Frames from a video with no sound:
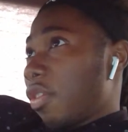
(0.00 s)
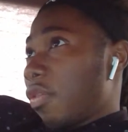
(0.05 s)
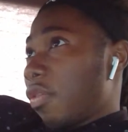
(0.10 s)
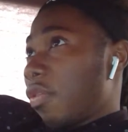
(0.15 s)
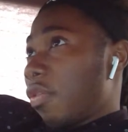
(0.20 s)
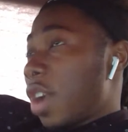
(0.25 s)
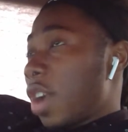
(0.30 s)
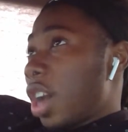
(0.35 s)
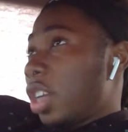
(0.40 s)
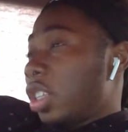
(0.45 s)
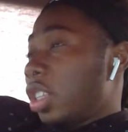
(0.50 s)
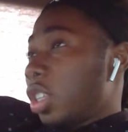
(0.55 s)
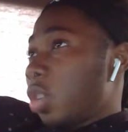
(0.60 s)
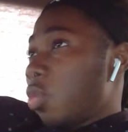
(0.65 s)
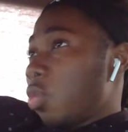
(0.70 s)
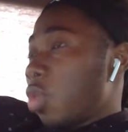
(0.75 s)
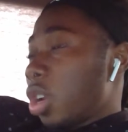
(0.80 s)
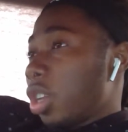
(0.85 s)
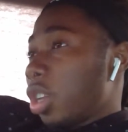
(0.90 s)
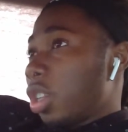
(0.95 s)
finally
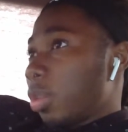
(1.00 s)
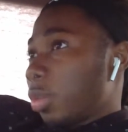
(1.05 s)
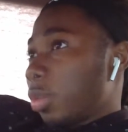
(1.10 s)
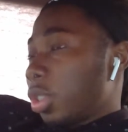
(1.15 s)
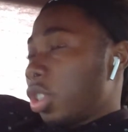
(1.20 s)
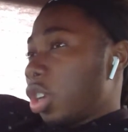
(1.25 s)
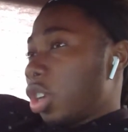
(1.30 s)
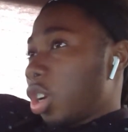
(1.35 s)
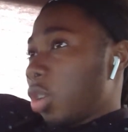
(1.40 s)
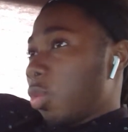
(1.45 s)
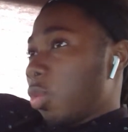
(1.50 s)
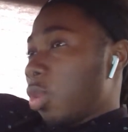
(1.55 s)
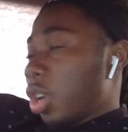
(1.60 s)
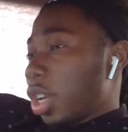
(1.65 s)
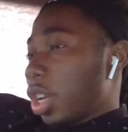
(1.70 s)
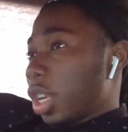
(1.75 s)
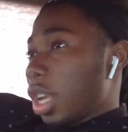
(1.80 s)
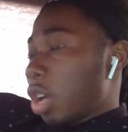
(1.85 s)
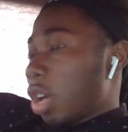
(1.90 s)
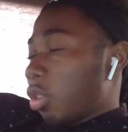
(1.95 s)
one of them started
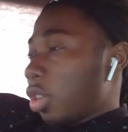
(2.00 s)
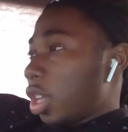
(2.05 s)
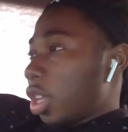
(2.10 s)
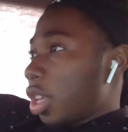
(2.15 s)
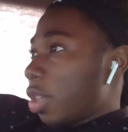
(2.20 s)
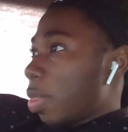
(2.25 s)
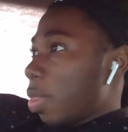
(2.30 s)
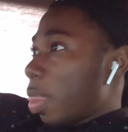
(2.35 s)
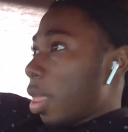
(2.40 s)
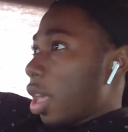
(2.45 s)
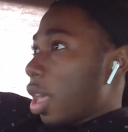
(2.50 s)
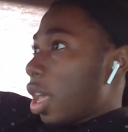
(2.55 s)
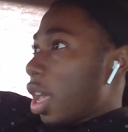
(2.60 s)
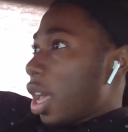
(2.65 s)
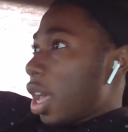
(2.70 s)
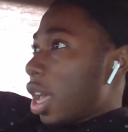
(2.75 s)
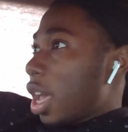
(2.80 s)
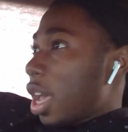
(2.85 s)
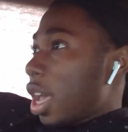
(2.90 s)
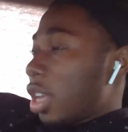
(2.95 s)
working out. Like,
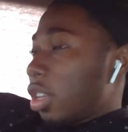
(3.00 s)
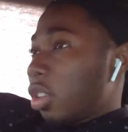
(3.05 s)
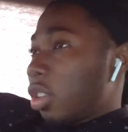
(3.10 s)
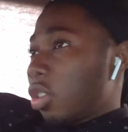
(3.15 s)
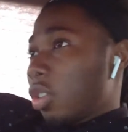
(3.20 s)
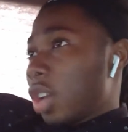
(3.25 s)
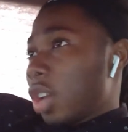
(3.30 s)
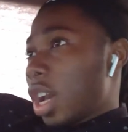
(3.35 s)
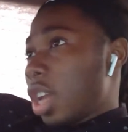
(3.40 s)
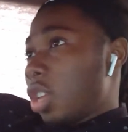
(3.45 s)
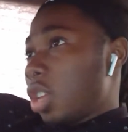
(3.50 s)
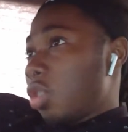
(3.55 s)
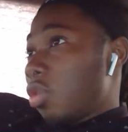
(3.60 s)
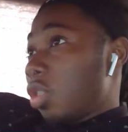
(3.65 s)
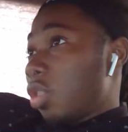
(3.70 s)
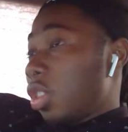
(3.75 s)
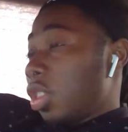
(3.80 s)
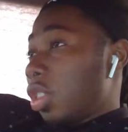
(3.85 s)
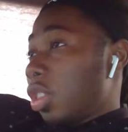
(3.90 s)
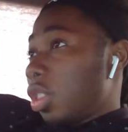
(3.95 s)
I had to learn how to
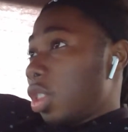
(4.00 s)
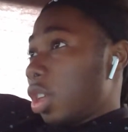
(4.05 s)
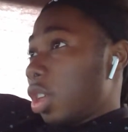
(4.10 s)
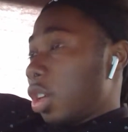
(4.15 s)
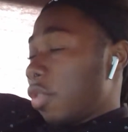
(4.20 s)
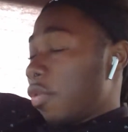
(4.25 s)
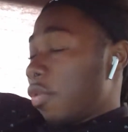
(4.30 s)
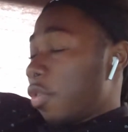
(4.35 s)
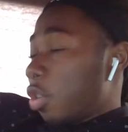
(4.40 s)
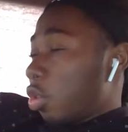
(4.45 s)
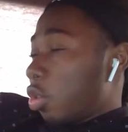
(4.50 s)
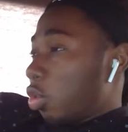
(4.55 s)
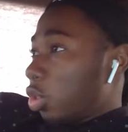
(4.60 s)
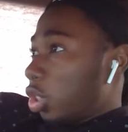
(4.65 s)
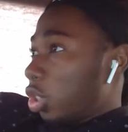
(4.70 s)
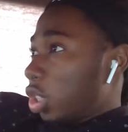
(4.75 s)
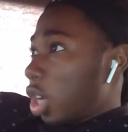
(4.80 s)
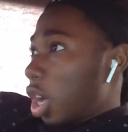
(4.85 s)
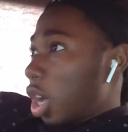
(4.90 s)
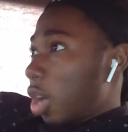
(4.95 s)
do the
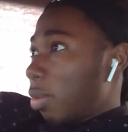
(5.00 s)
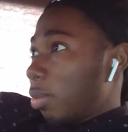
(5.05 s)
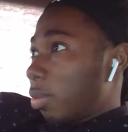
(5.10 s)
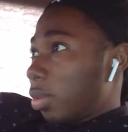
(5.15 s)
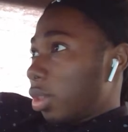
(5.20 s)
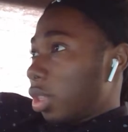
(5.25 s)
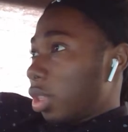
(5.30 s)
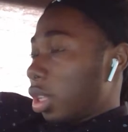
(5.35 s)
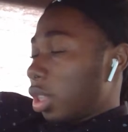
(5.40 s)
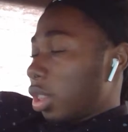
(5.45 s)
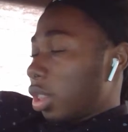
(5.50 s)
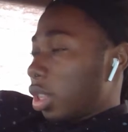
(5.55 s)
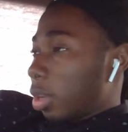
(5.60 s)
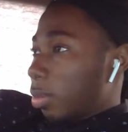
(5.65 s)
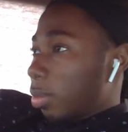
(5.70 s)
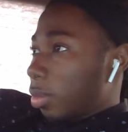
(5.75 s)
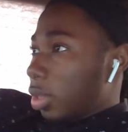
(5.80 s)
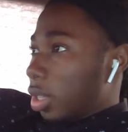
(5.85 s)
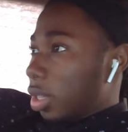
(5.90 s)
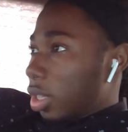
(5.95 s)
Photoshop, the
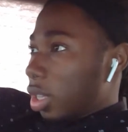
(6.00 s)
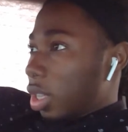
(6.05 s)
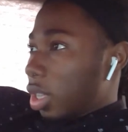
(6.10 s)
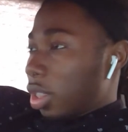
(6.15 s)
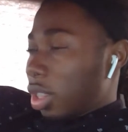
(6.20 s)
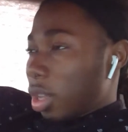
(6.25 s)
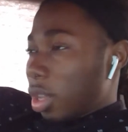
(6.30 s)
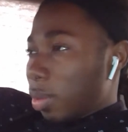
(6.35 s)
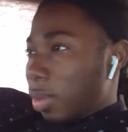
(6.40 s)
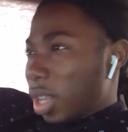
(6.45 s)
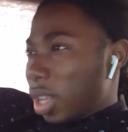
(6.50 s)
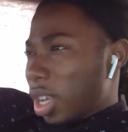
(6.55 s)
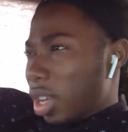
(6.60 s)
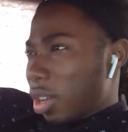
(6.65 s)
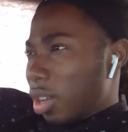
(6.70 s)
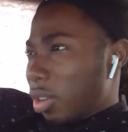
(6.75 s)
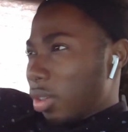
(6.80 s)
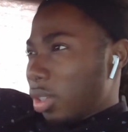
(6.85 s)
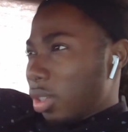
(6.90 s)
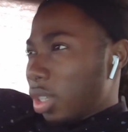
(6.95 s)

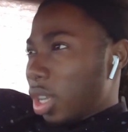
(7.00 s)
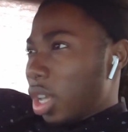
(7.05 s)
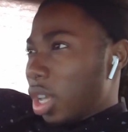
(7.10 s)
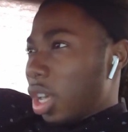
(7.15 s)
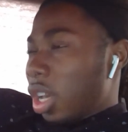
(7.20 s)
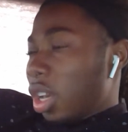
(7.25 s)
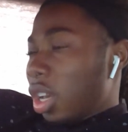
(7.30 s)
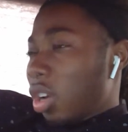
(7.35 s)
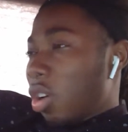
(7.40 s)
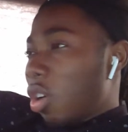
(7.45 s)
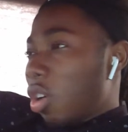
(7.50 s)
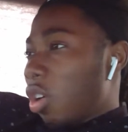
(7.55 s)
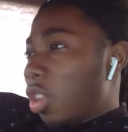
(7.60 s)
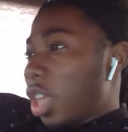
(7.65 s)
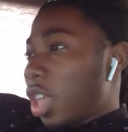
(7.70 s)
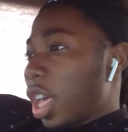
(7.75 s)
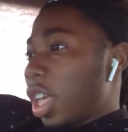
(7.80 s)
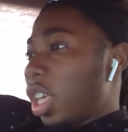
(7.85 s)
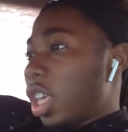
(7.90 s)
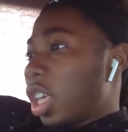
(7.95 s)
thumbnails, and all
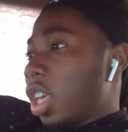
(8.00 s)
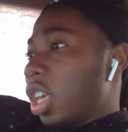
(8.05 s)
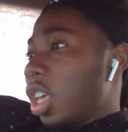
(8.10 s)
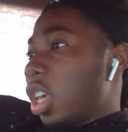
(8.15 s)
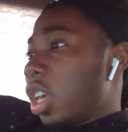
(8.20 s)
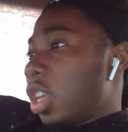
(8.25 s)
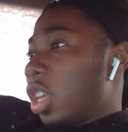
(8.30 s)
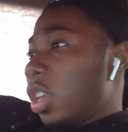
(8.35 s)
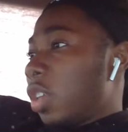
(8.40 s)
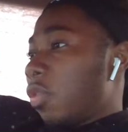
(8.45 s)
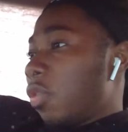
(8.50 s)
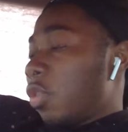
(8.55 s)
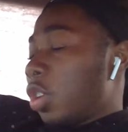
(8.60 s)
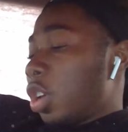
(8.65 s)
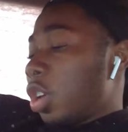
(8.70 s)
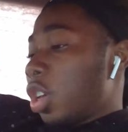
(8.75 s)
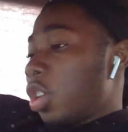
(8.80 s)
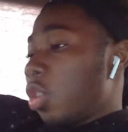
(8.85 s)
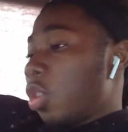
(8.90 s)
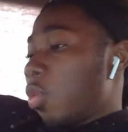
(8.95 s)
that. And if
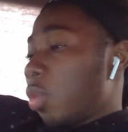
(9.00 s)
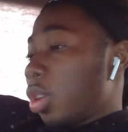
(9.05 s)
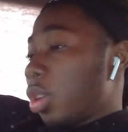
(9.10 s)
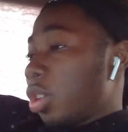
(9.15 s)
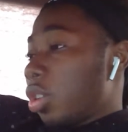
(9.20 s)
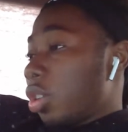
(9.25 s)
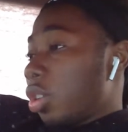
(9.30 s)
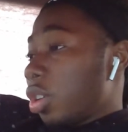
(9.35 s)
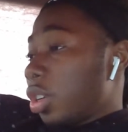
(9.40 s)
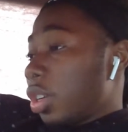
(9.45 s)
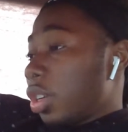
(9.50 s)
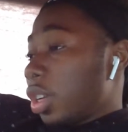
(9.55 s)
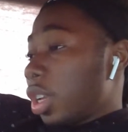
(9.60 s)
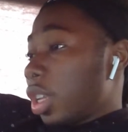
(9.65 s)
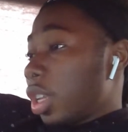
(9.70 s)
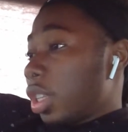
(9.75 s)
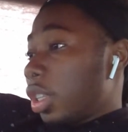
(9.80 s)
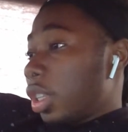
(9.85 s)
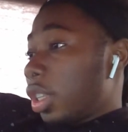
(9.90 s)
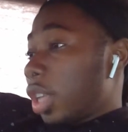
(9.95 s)
you're wondering,
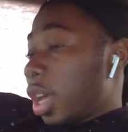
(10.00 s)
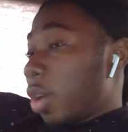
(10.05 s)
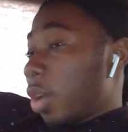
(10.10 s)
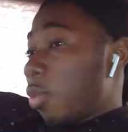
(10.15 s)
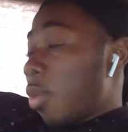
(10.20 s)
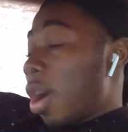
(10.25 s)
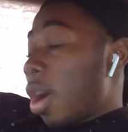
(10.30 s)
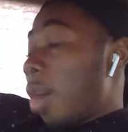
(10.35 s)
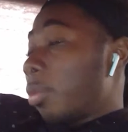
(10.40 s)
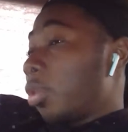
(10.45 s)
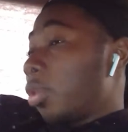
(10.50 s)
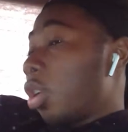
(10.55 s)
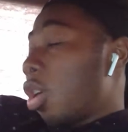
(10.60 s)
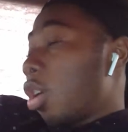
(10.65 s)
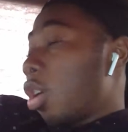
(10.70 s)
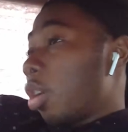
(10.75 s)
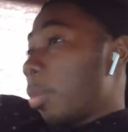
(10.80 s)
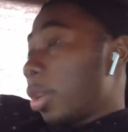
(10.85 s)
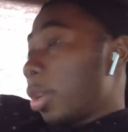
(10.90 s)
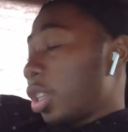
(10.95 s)
like, why I'm
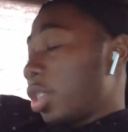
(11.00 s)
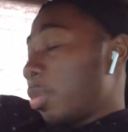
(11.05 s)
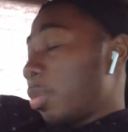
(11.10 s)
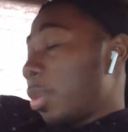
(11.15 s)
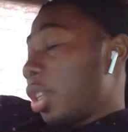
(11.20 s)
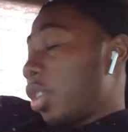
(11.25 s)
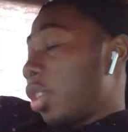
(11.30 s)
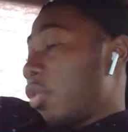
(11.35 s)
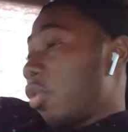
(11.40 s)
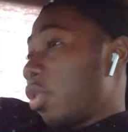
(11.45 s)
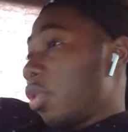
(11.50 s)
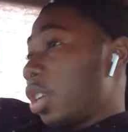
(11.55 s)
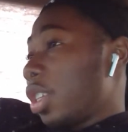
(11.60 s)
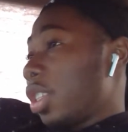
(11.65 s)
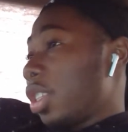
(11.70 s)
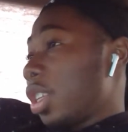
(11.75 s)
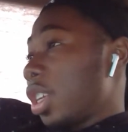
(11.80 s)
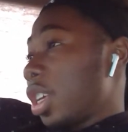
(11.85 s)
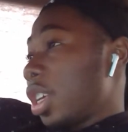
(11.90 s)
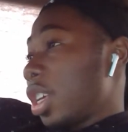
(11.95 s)
talking about this, but the
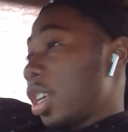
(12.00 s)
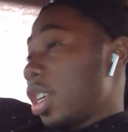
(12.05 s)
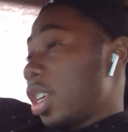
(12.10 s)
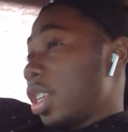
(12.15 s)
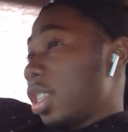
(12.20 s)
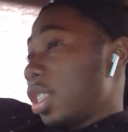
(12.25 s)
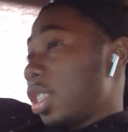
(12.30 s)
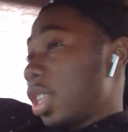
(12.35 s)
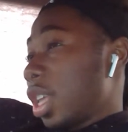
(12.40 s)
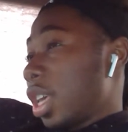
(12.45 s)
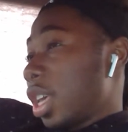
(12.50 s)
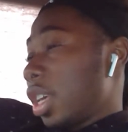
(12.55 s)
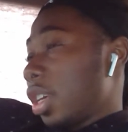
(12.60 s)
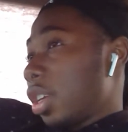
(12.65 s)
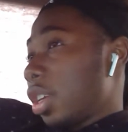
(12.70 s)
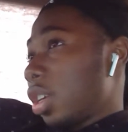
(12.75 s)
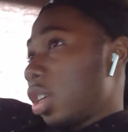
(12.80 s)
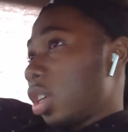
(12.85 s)
reason is, like,